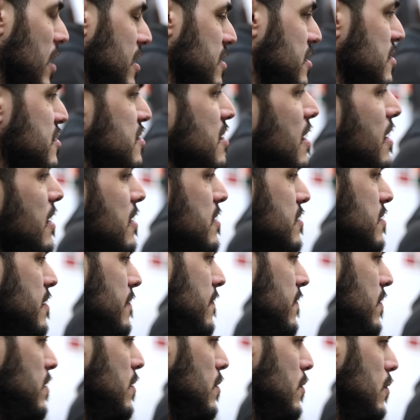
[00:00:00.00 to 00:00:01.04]
We actually changed a
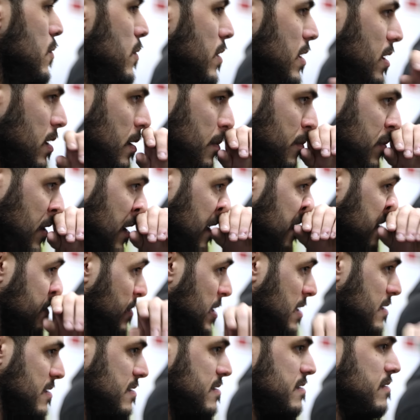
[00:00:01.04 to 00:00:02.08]
few
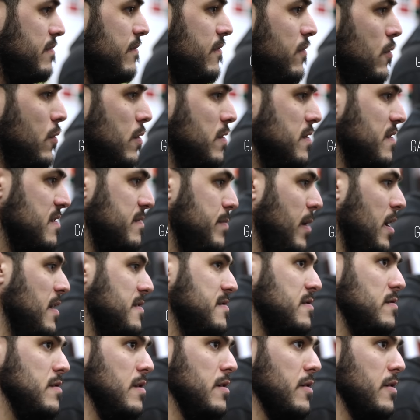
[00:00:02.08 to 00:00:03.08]
placements for the sponsor